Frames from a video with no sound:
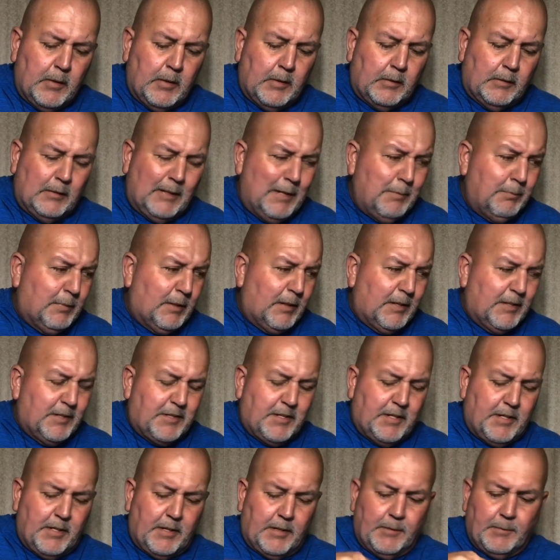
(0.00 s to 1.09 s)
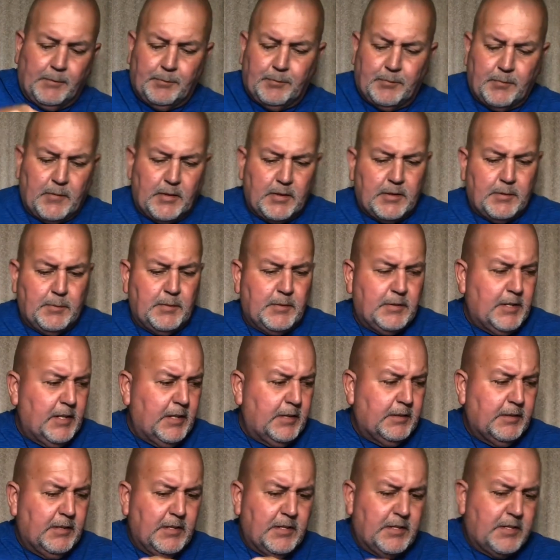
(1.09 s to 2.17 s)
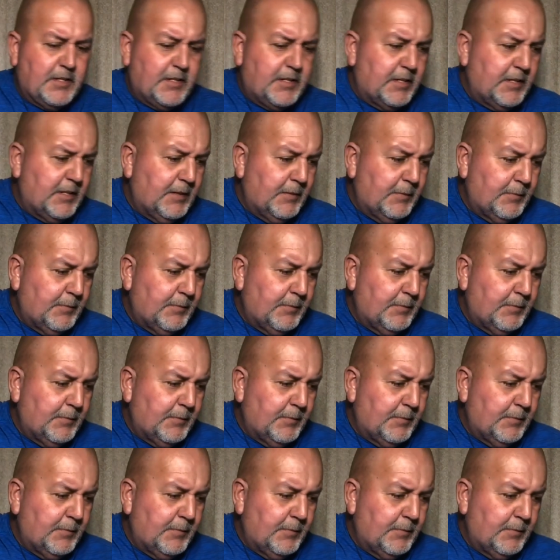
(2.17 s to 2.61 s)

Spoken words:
light buckets in there. So take this